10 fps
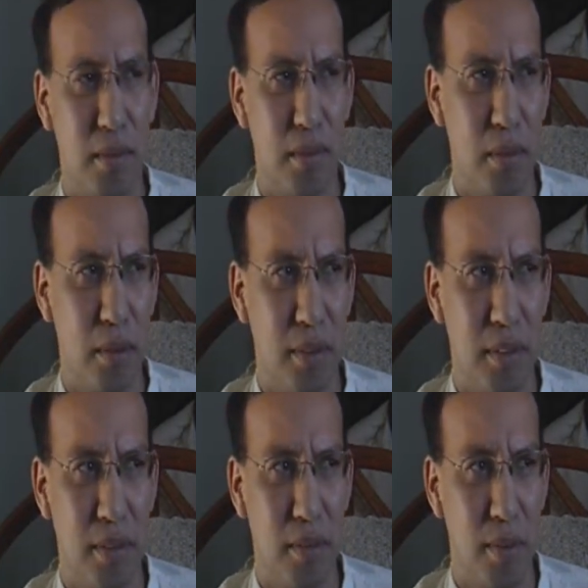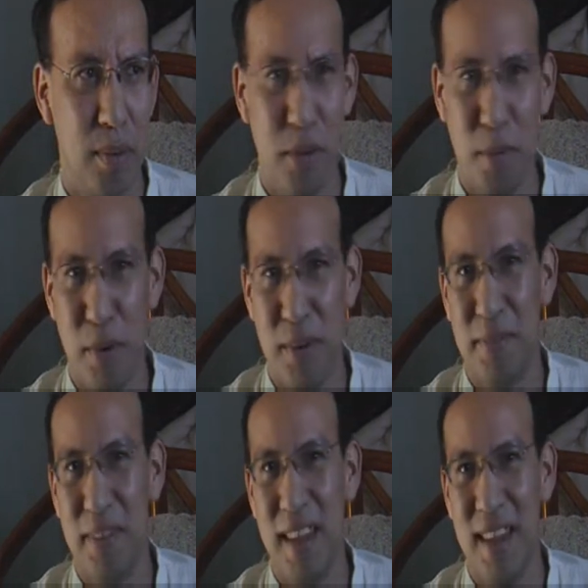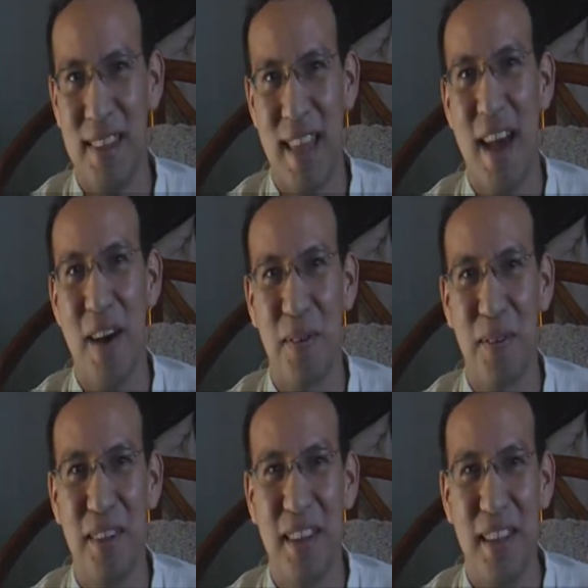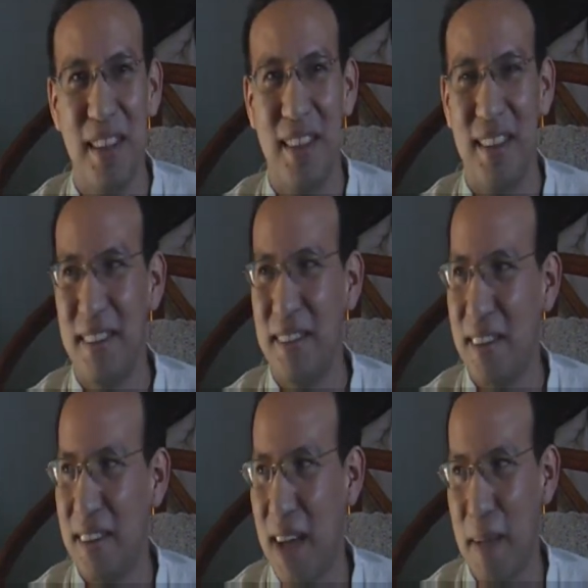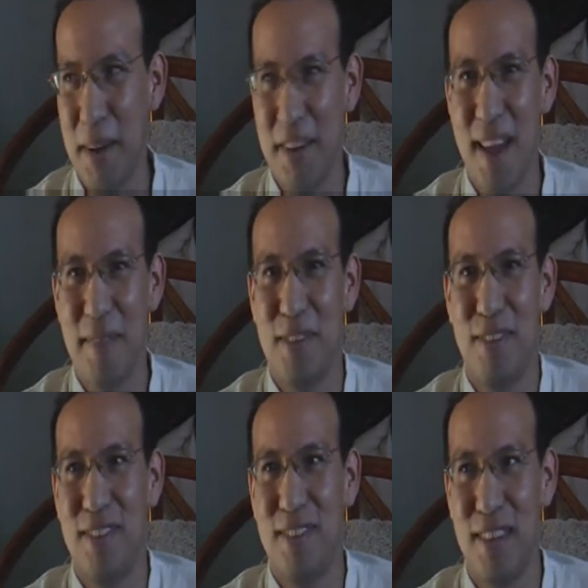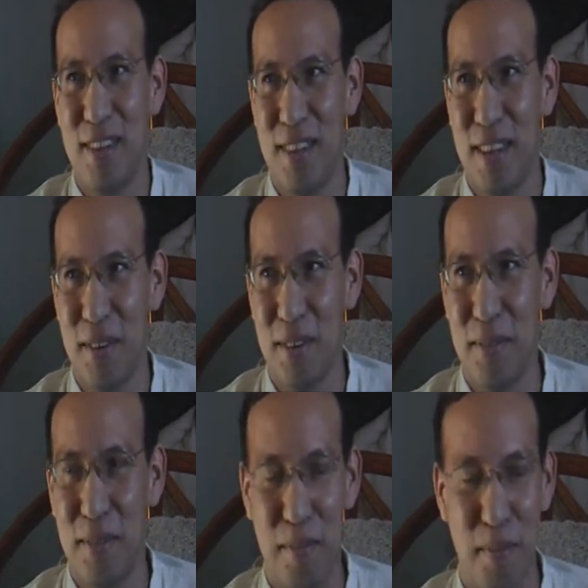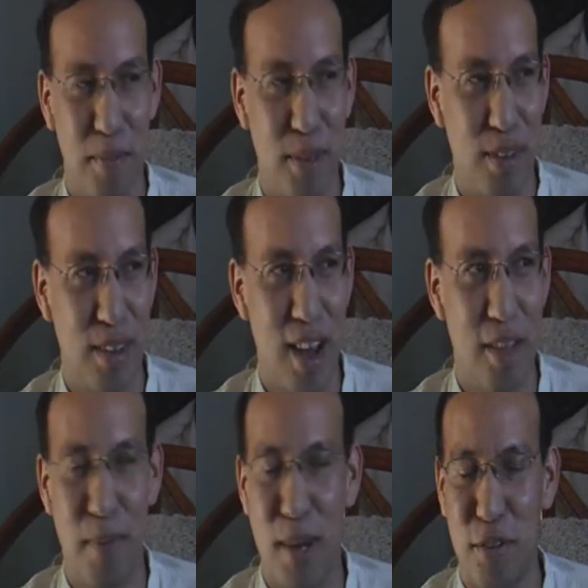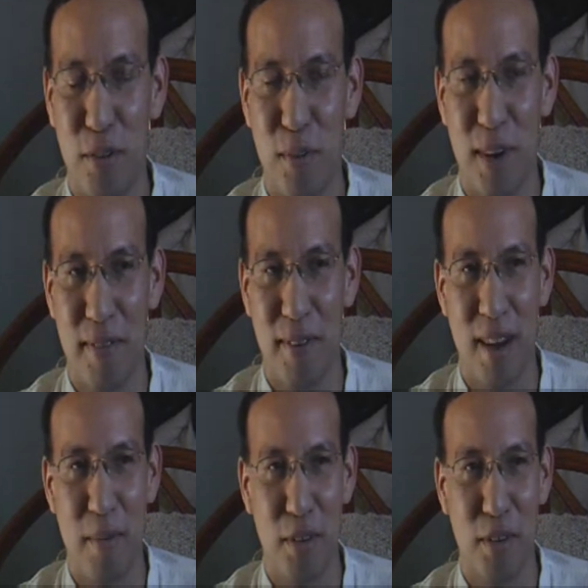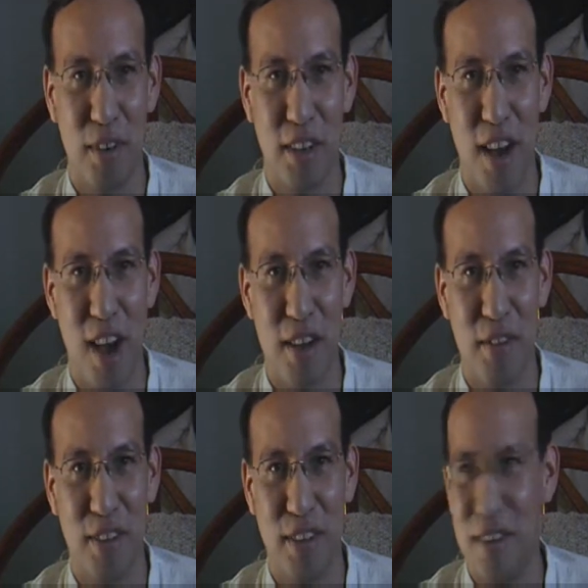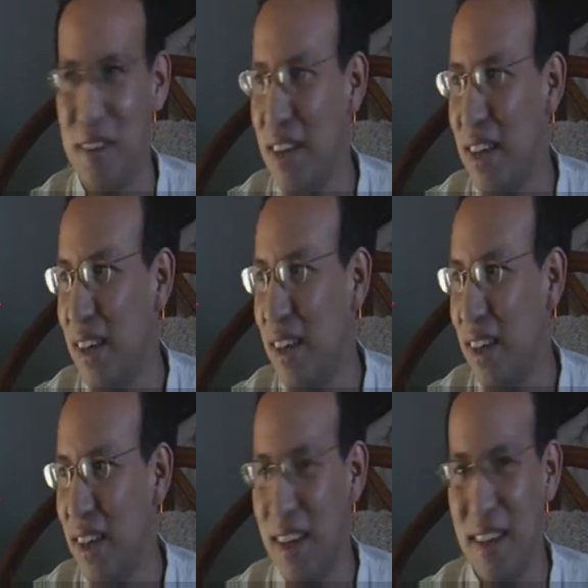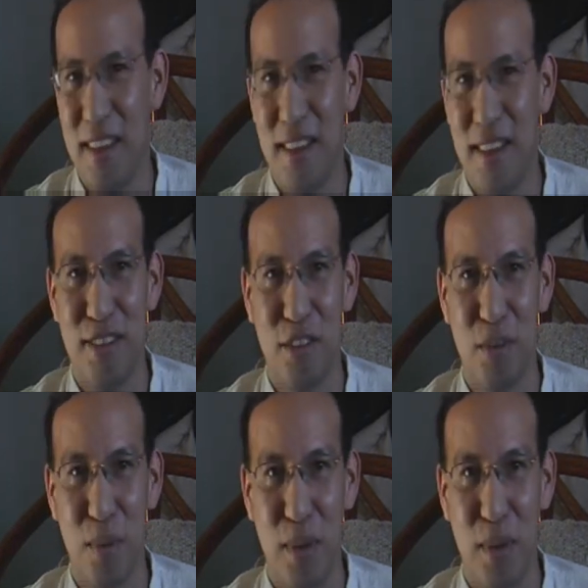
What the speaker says: Well, then what was the point of saying it now? I'm not gonna have the 60 odd bucks or whatever, how much it's gonna cost in 6